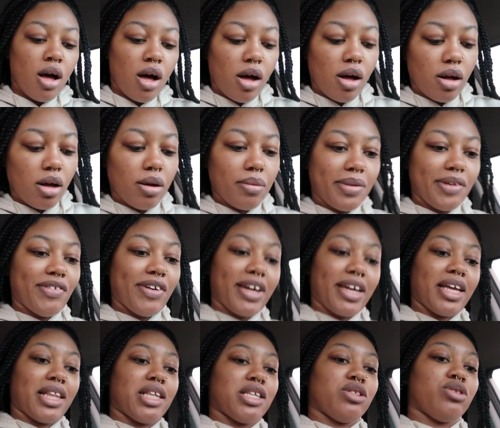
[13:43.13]
if I
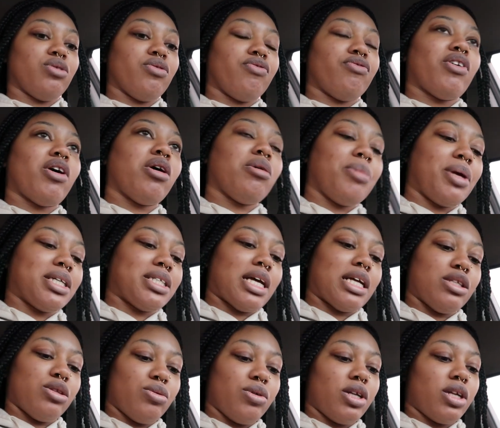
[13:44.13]
can get this new phone, because
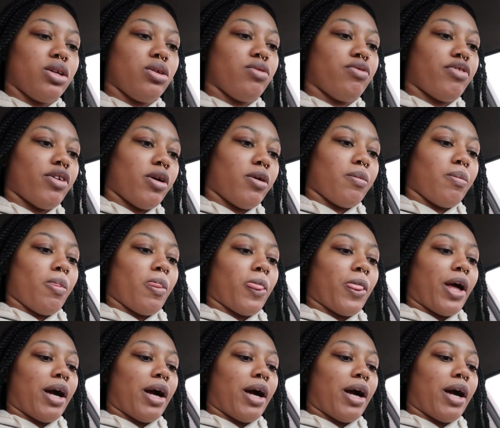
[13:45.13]
I do need a new phone.